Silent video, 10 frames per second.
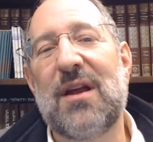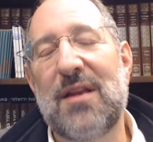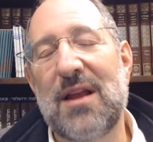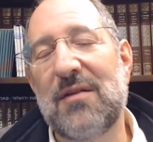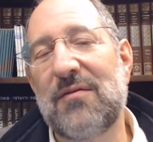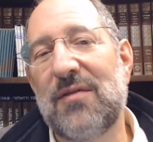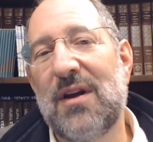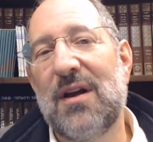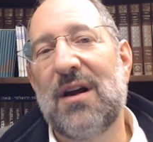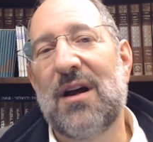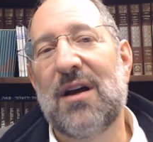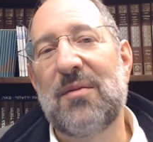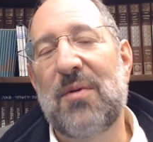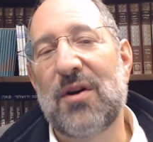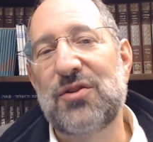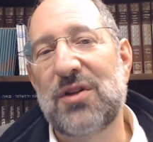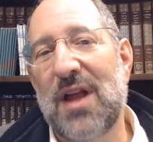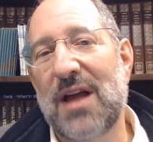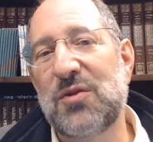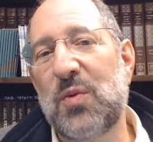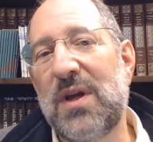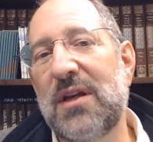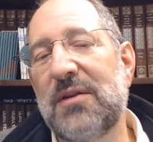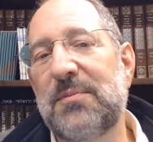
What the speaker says: end of the Parsha last week.